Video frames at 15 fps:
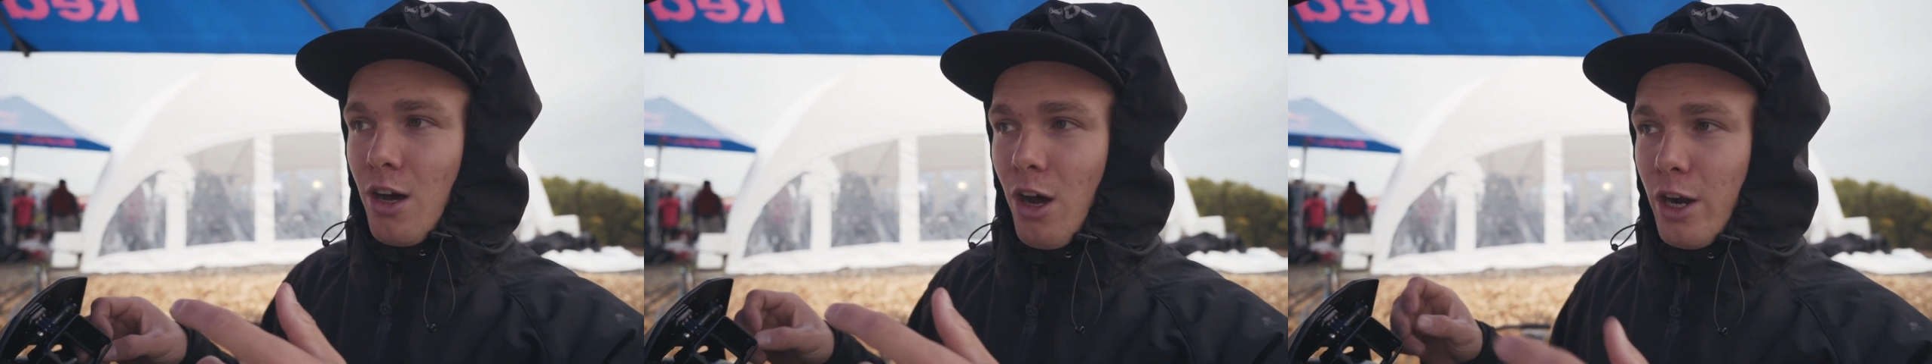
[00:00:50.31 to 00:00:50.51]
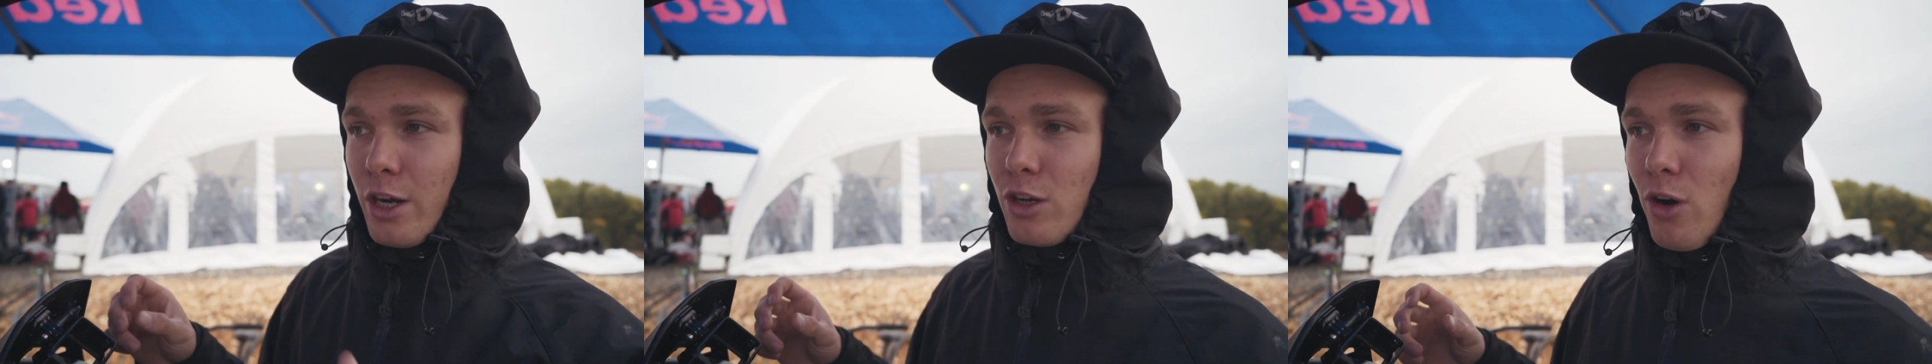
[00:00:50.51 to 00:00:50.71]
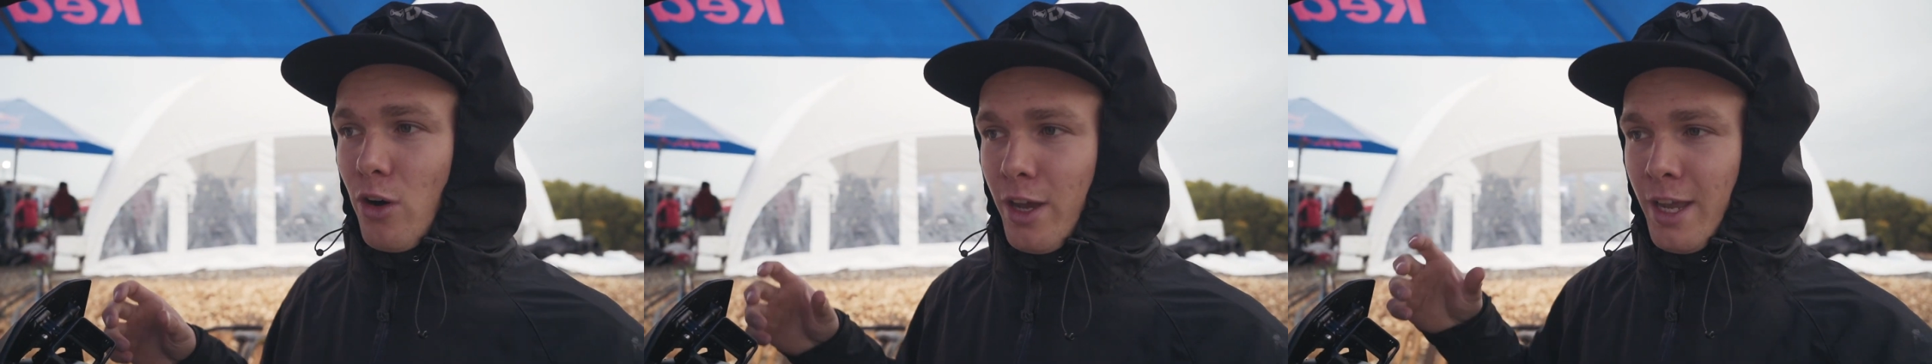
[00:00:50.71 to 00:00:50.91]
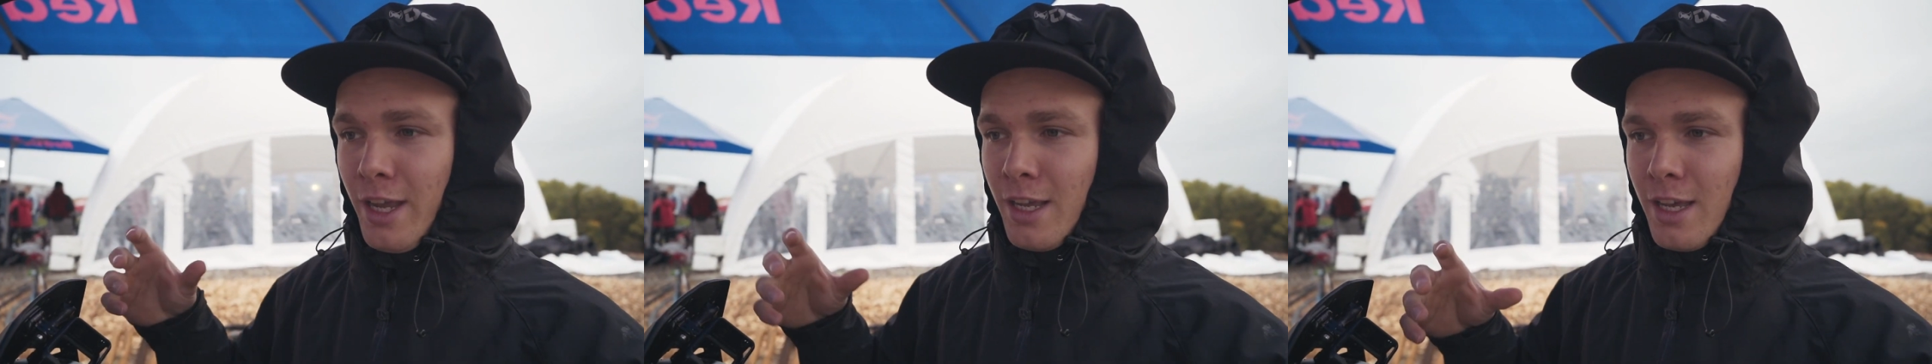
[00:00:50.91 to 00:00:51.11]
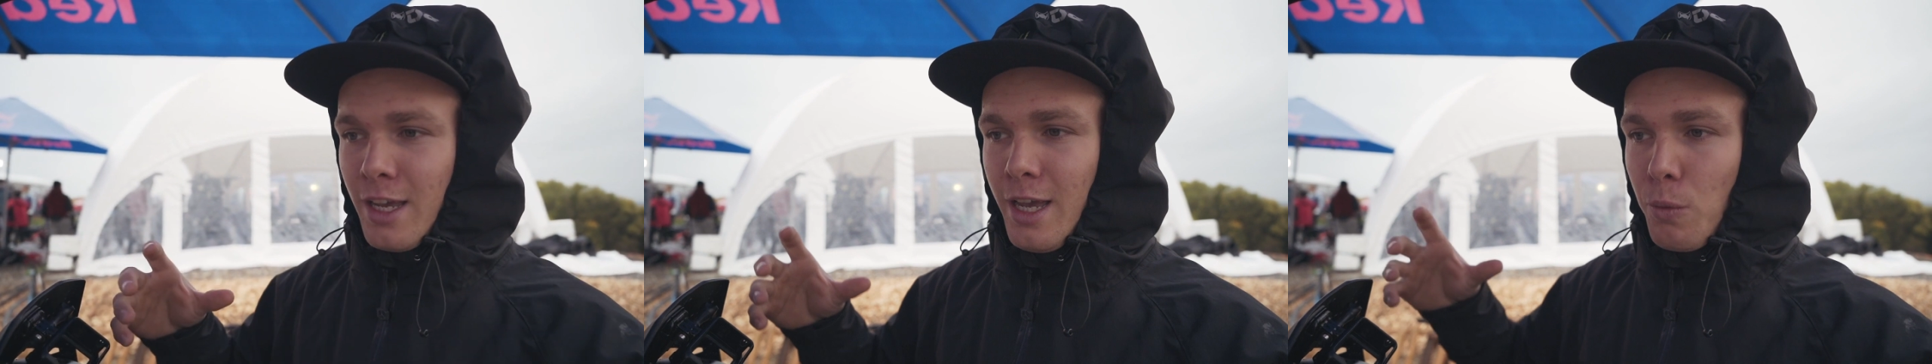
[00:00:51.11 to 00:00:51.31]
are
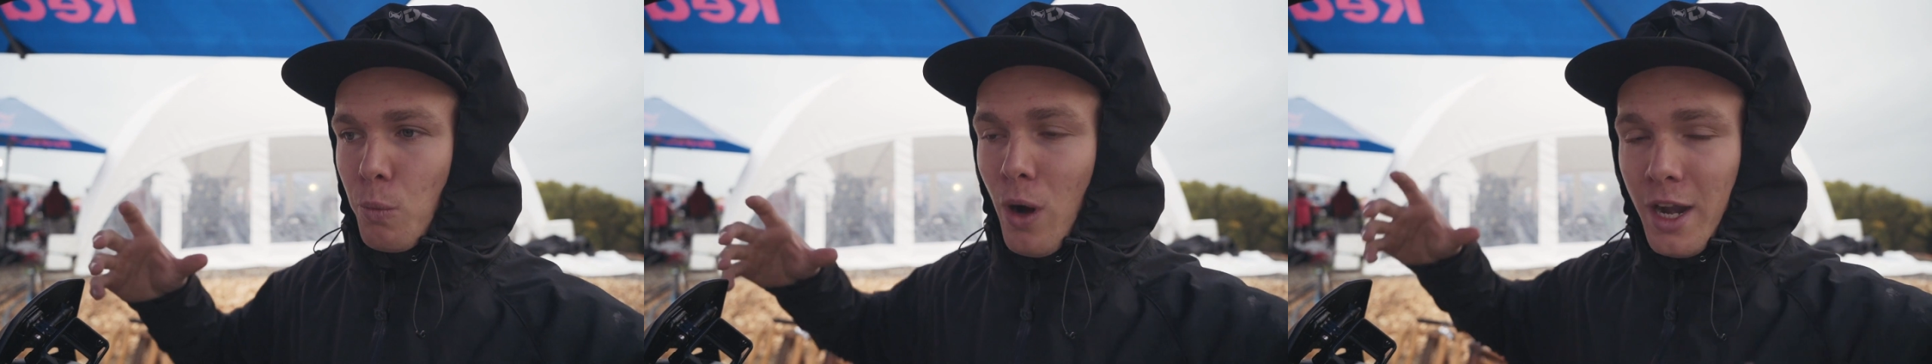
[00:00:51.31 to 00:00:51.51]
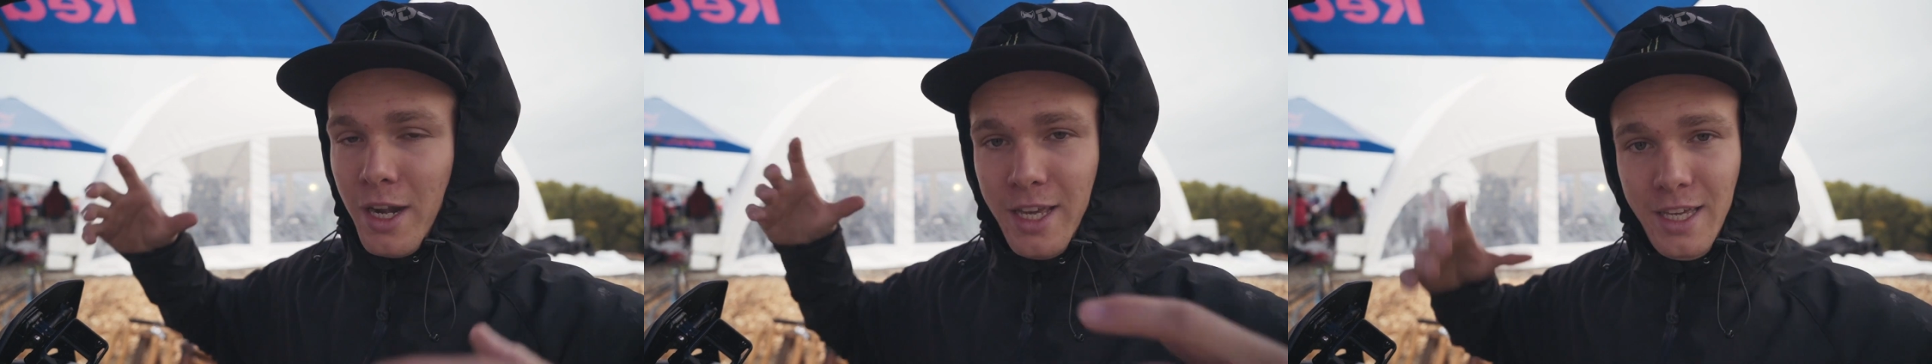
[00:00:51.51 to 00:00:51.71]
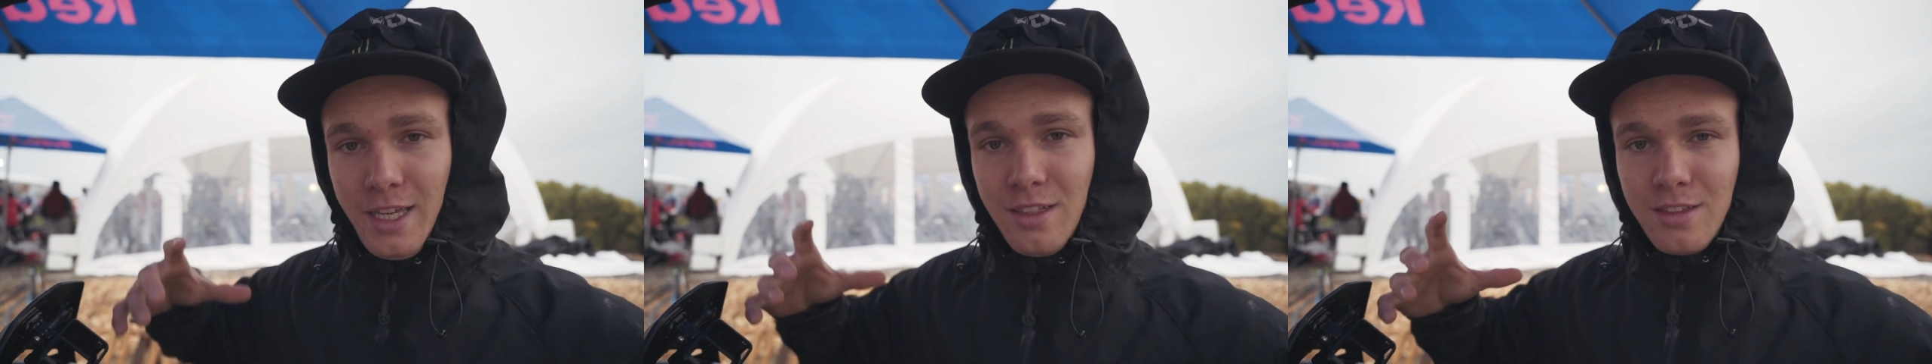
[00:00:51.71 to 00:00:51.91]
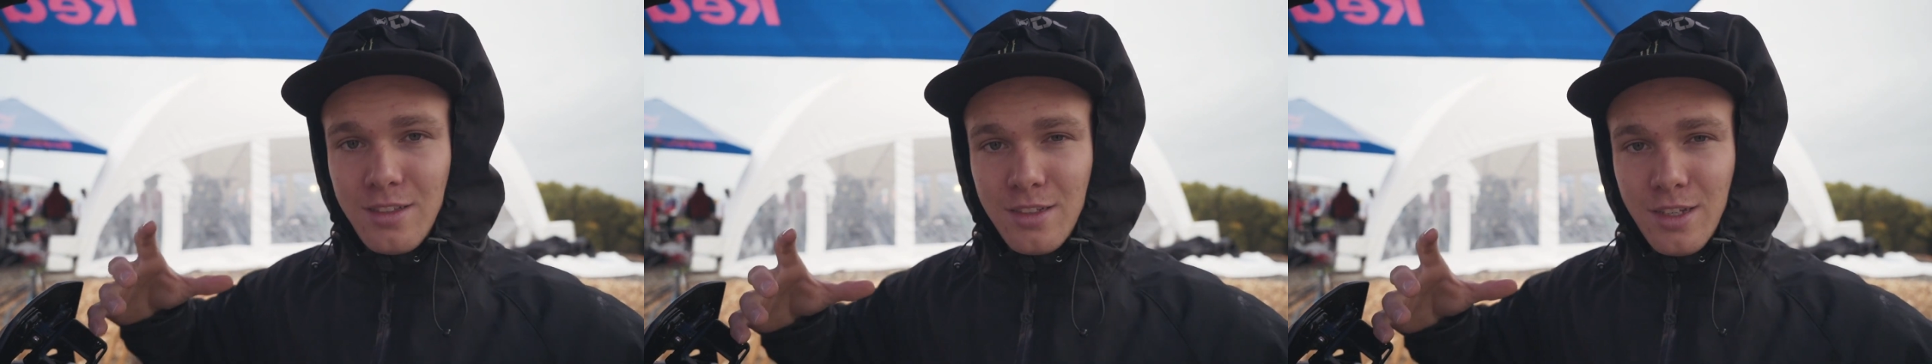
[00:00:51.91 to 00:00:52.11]
going in one heat